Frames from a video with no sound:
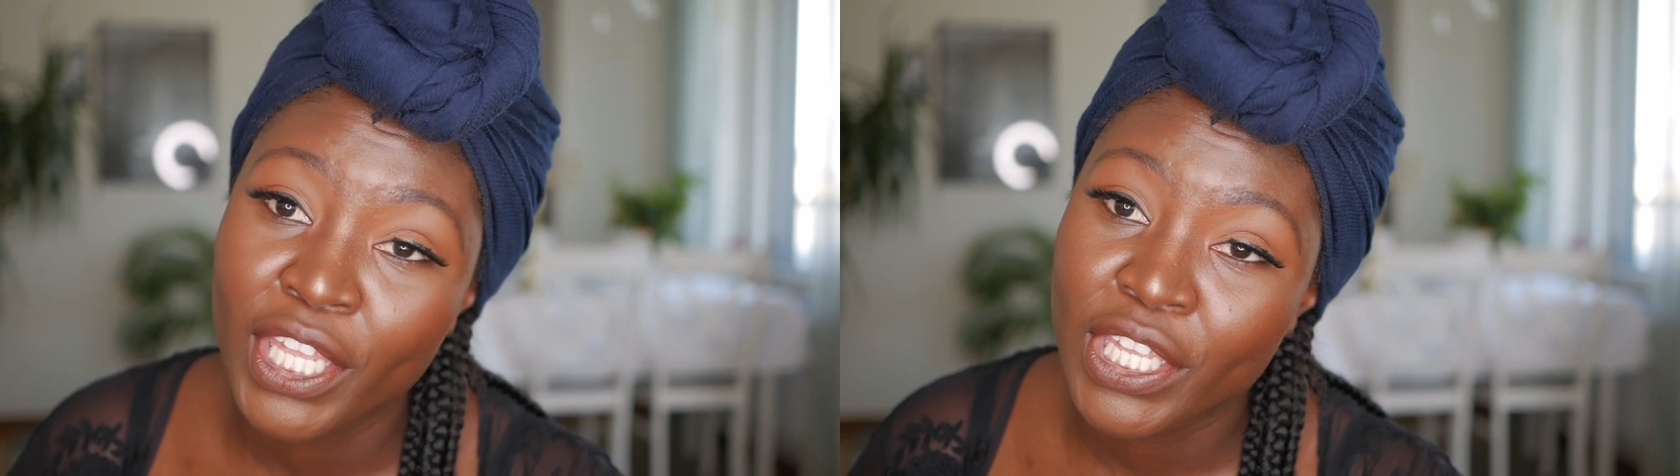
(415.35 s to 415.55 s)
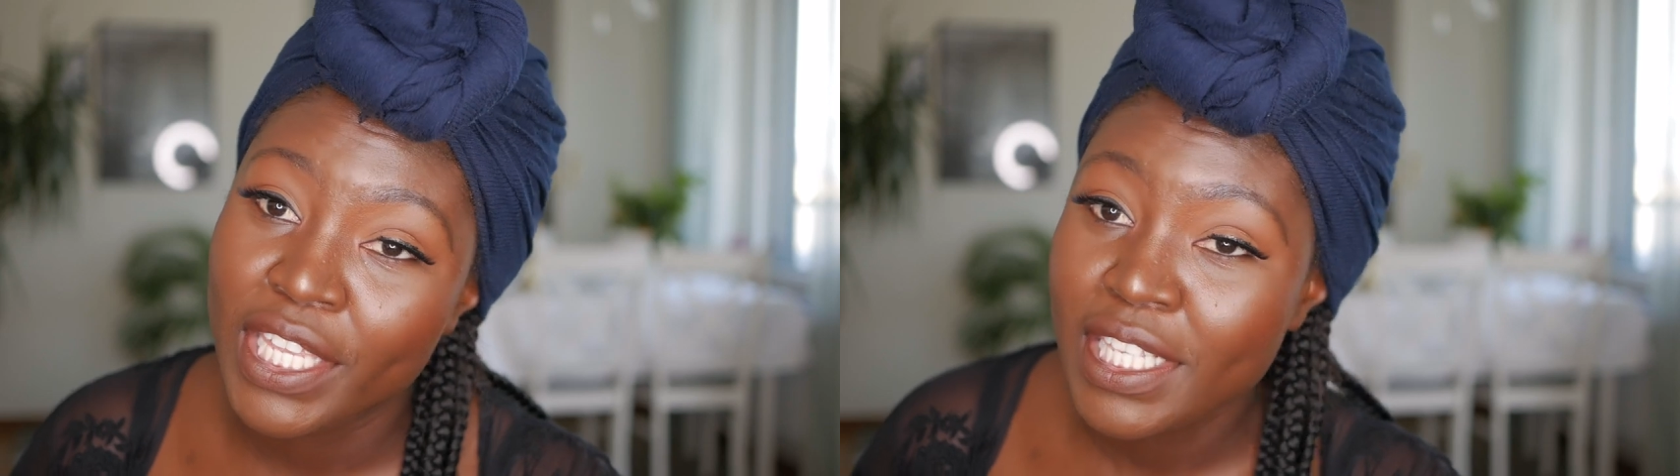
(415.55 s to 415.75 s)

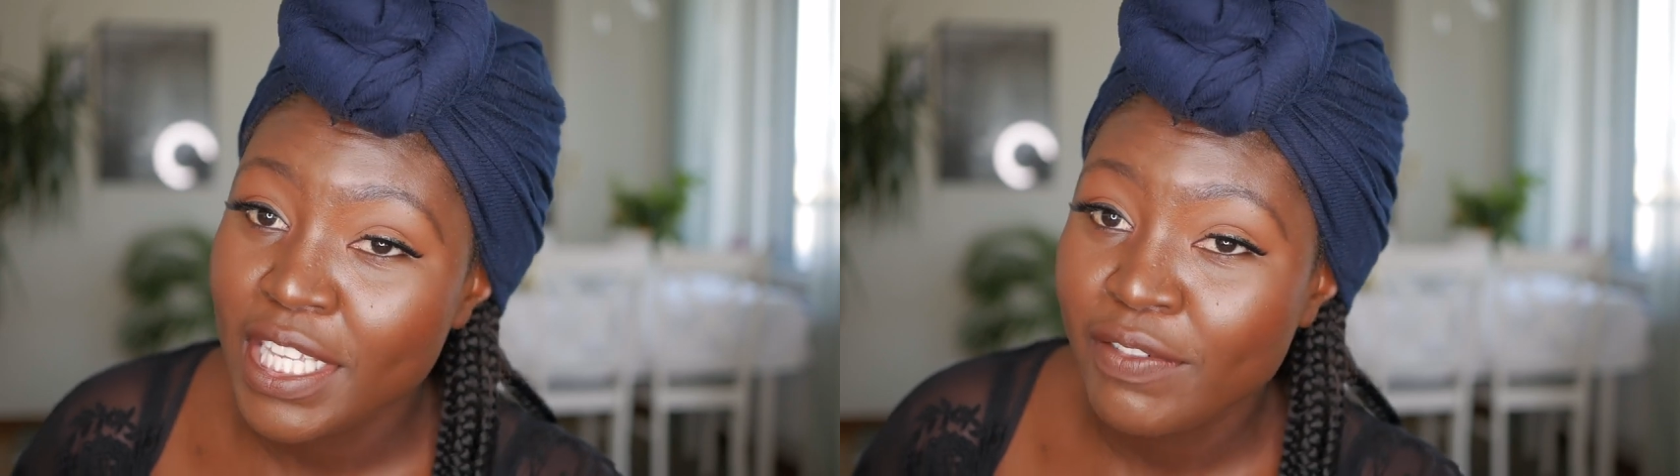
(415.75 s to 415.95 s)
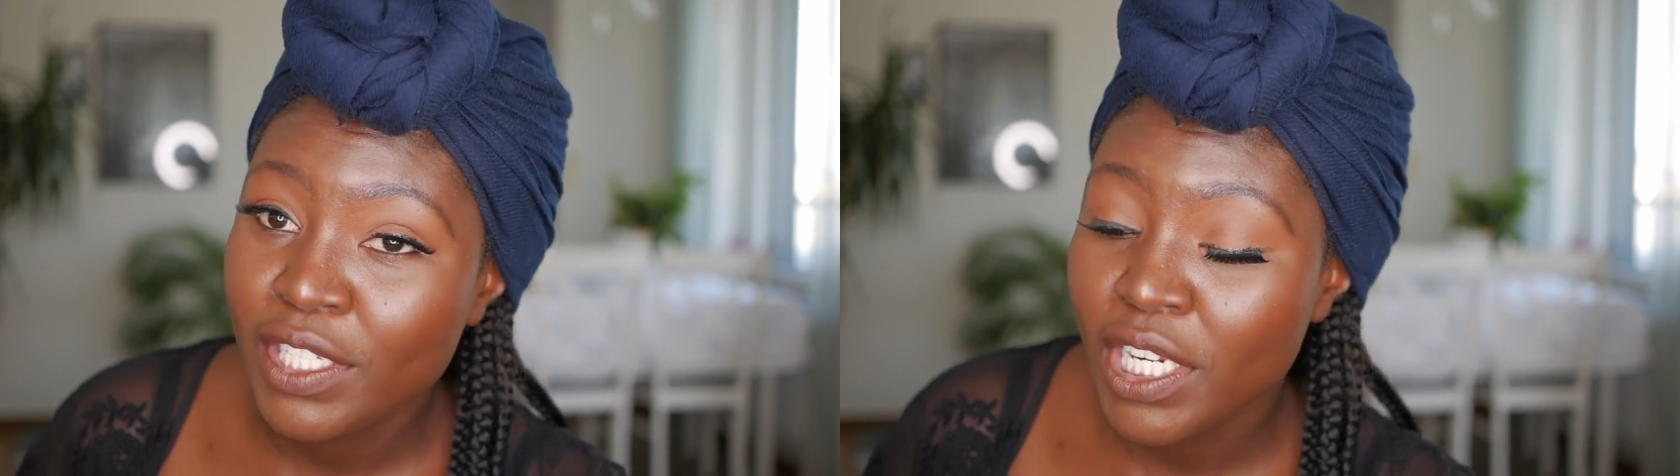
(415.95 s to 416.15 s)
You just
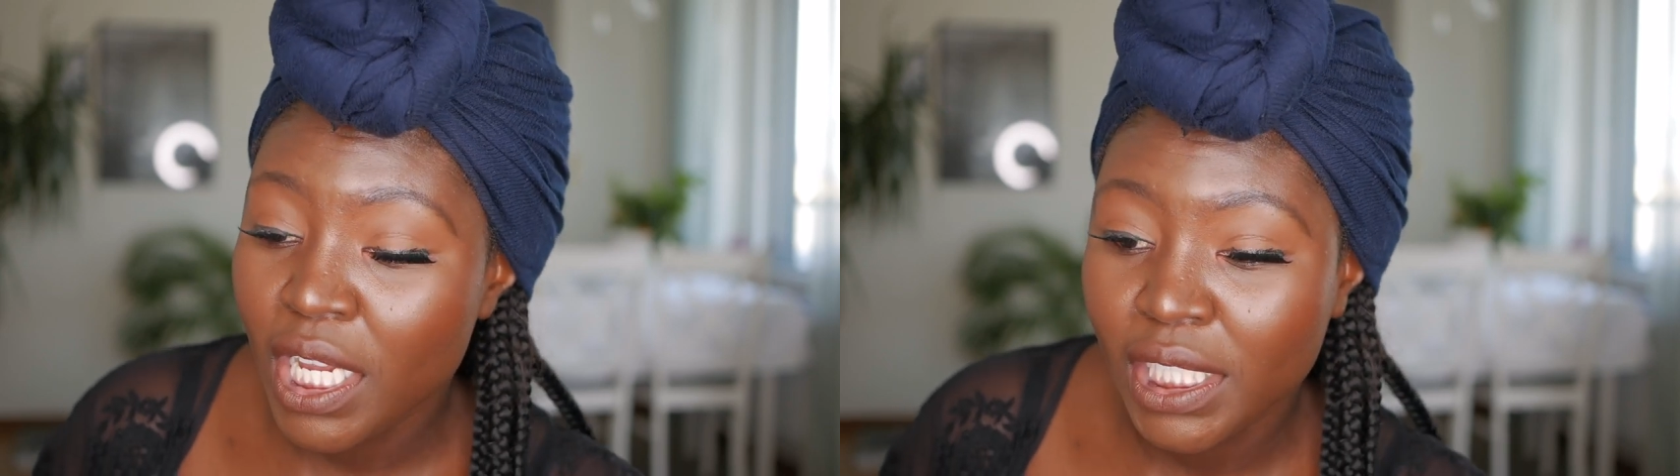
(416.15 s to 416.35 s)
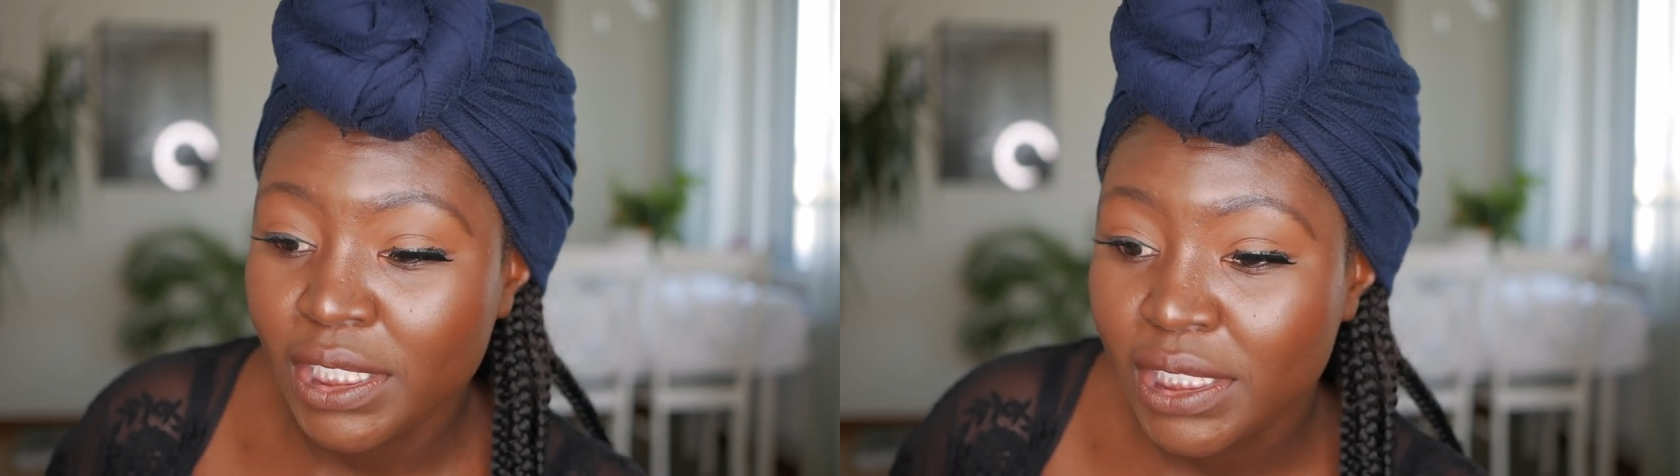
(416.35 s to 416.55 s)
have to
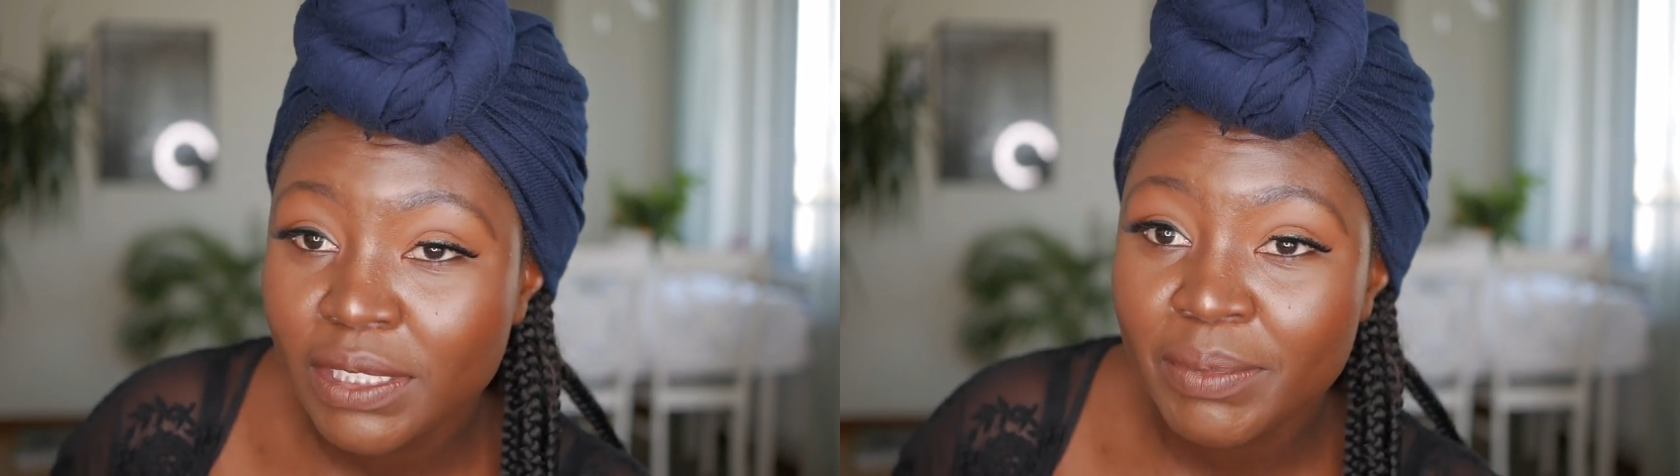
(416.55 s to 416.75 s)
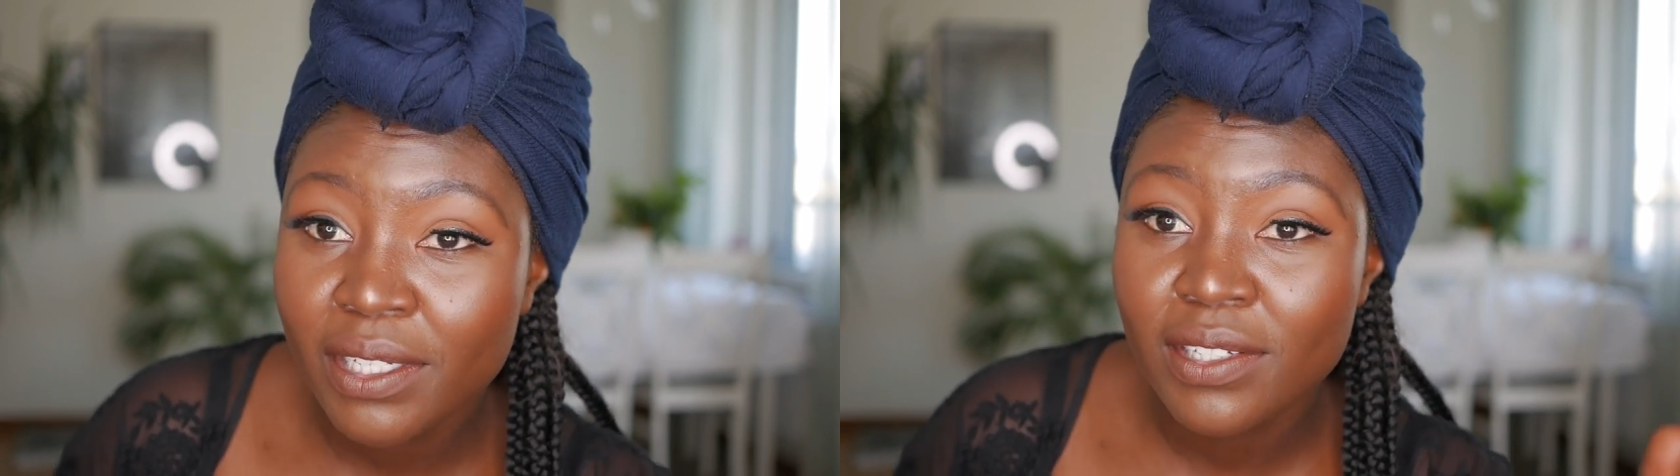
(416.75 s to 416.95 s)
know,
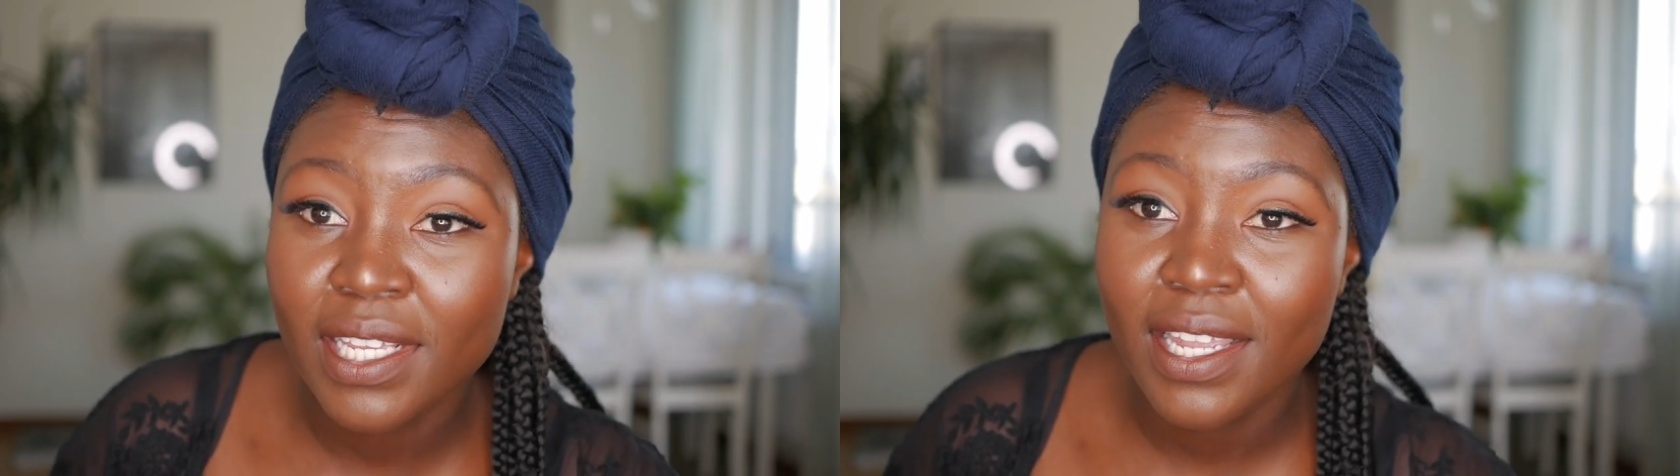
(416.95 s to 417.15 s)
because